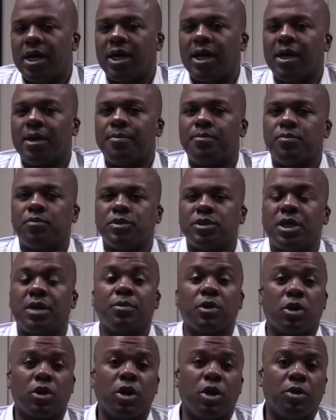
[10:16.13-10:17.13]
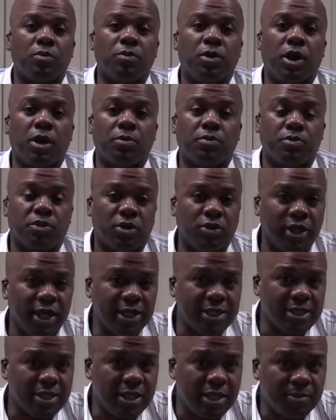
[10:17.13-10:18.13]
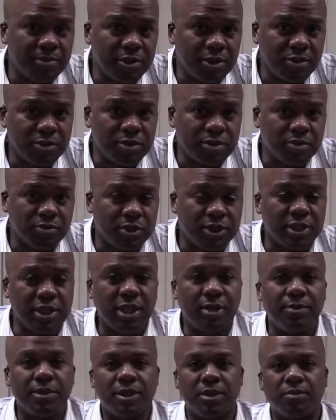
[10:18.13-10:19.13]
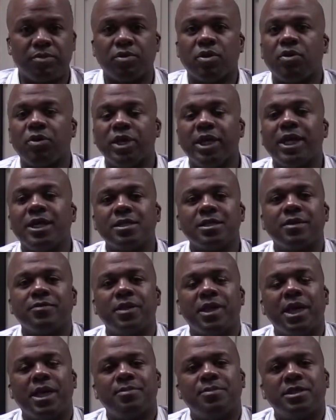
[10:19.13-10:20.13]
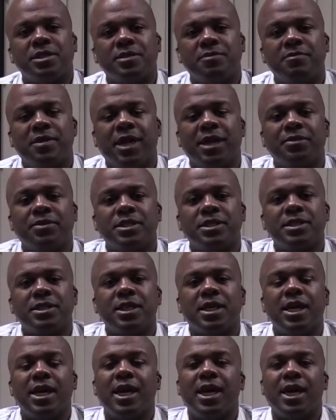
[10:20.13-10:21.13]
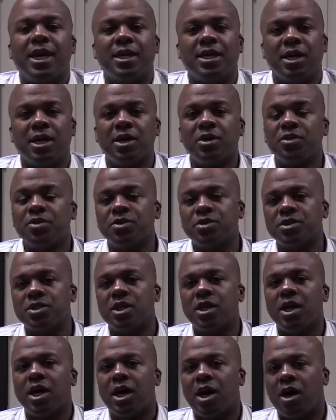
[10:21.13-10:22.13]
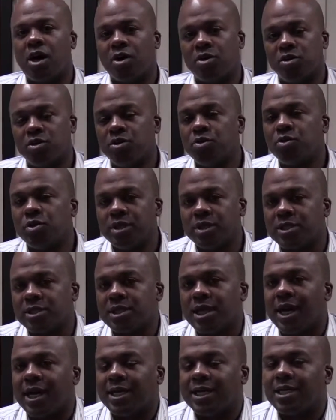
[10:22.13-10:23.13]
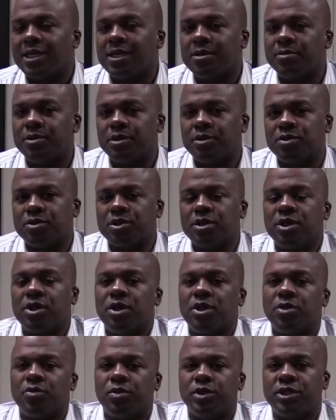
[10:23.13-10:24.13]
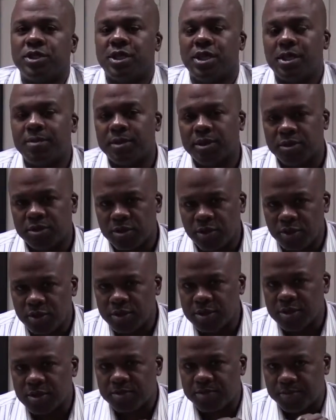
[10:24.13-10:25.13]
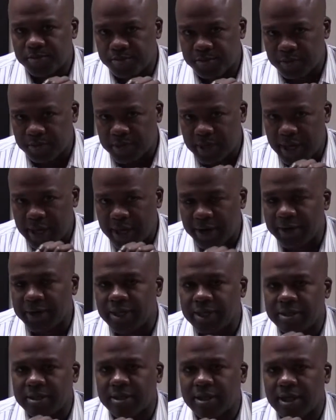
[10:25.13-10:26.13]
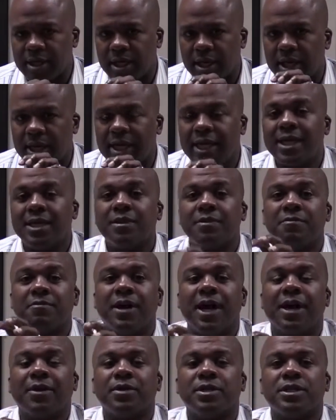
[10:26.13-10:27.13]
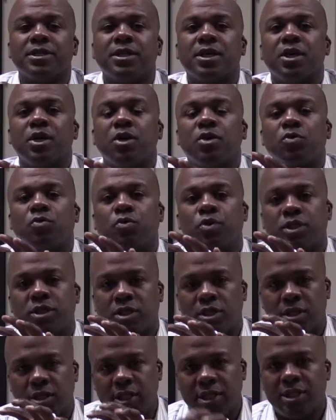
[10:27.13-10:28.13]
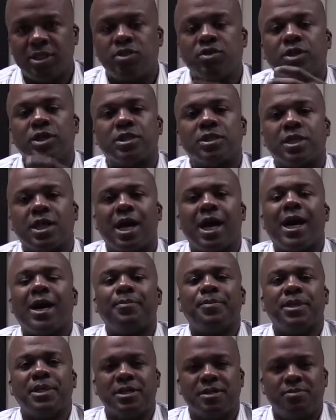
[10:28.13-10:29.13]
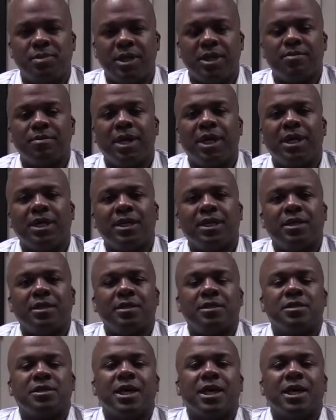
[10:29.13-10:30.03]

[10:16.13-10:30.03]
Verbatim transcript: um, some are called are protease inhibitors, which inhibit the protease of the hep C virus, and others are nucleoside inhibitors, which inhibit certain areas in the virus which lead to its copies being made in the